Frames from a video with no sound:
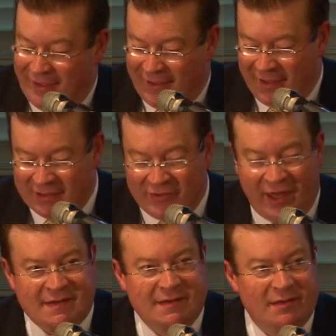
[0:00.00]
and
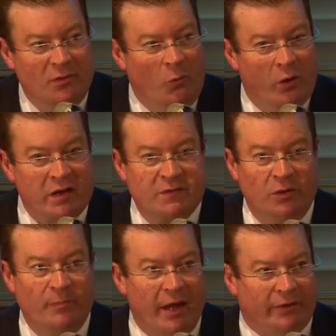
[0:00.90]
that's what it's
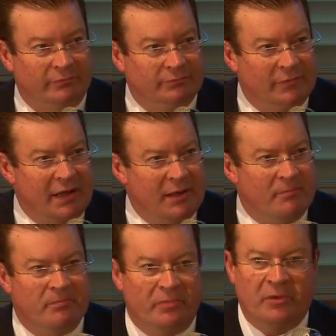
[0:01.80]
all about.
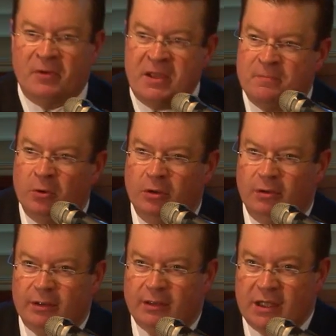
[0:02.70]
The
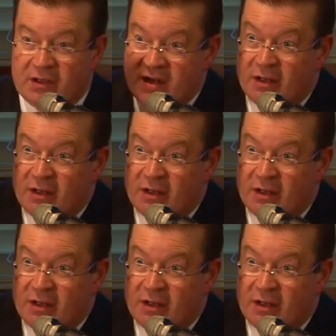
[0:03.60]
people in the